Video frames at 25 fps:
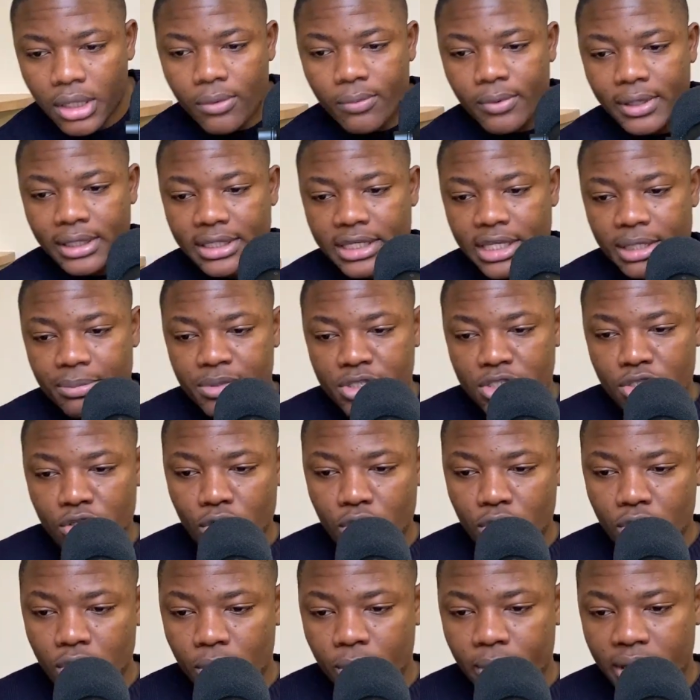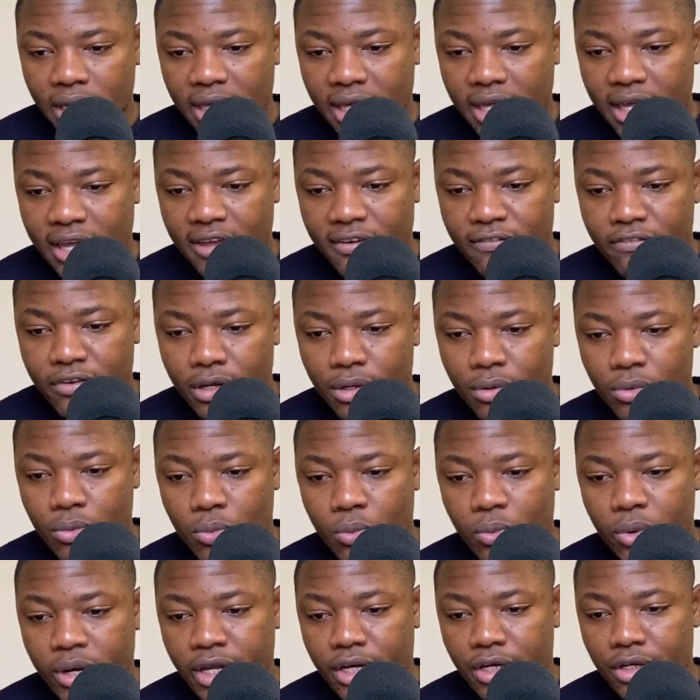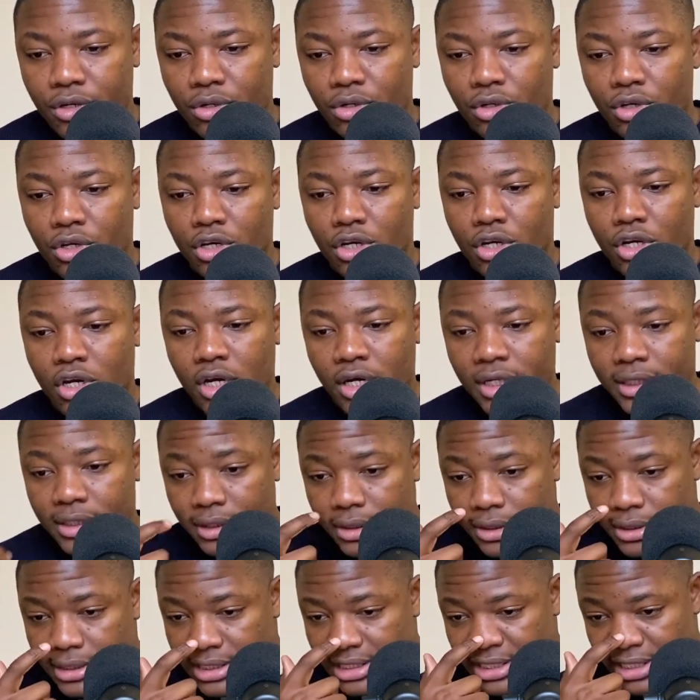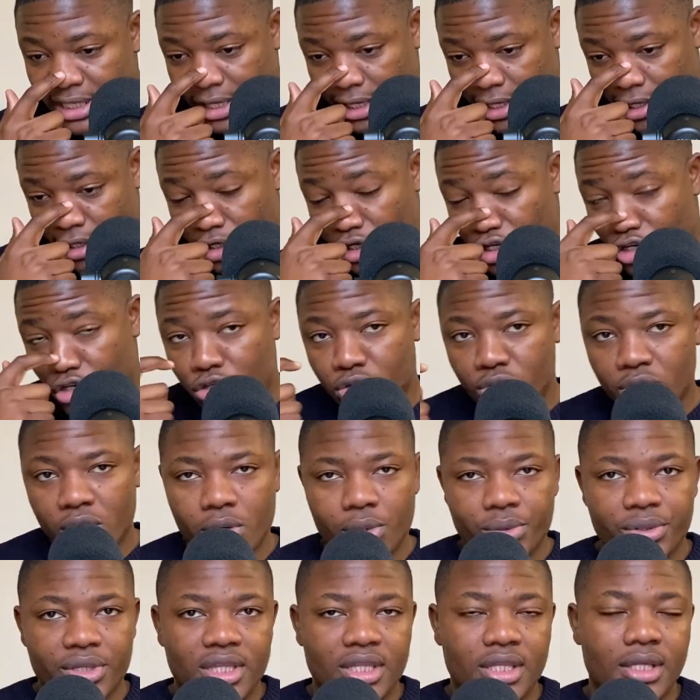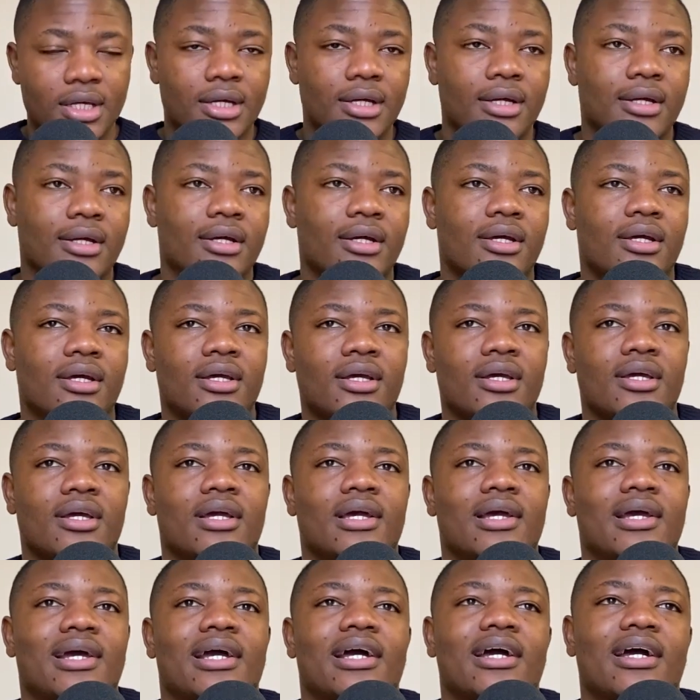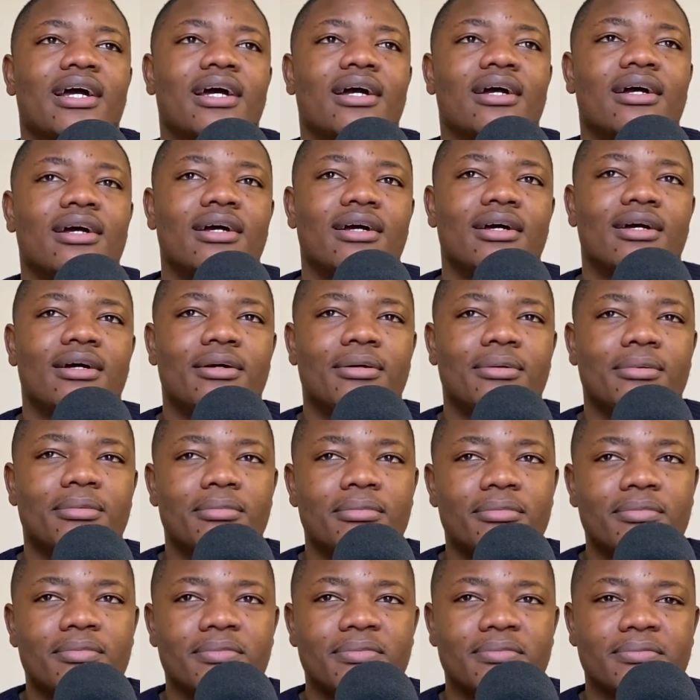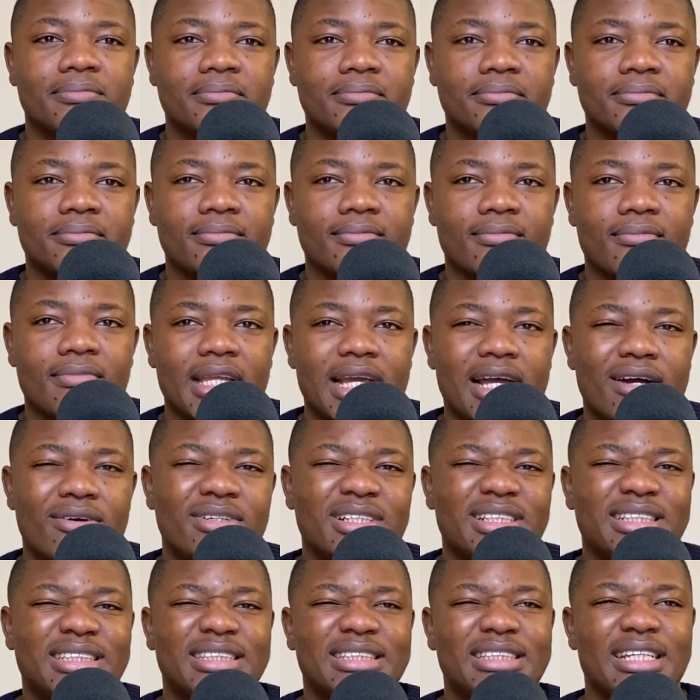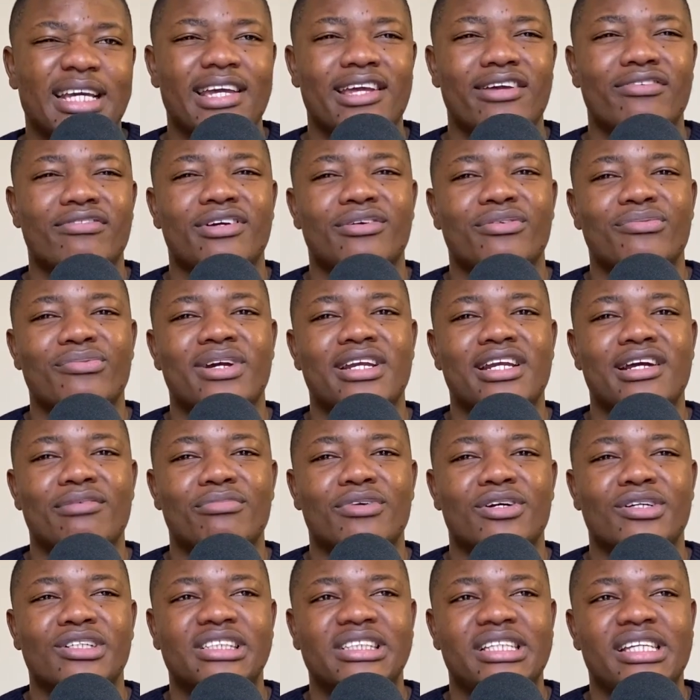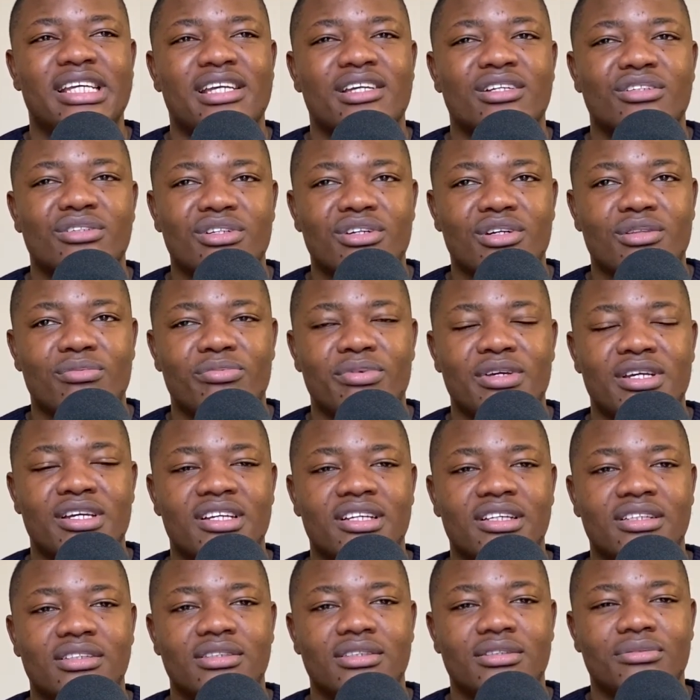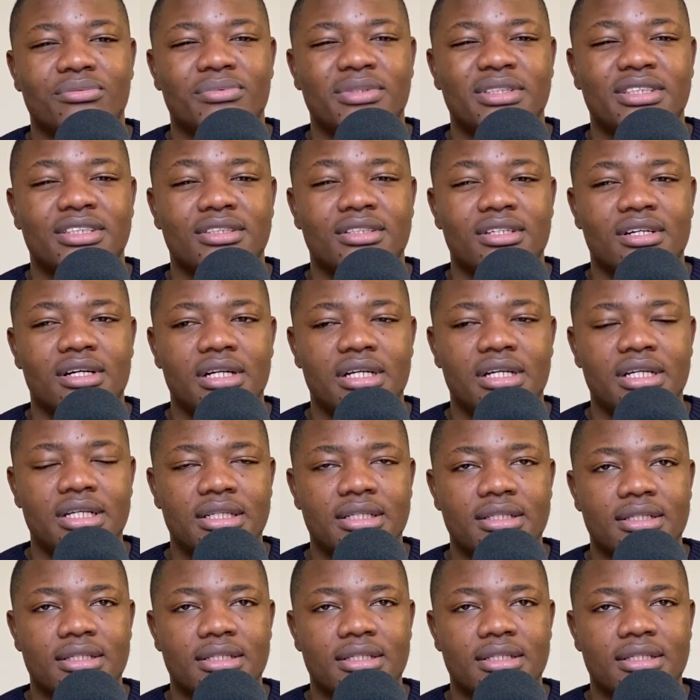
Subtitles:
keeps you going even when you're not seeing growth? I wouldn't say even when I'm not seeing growth because we started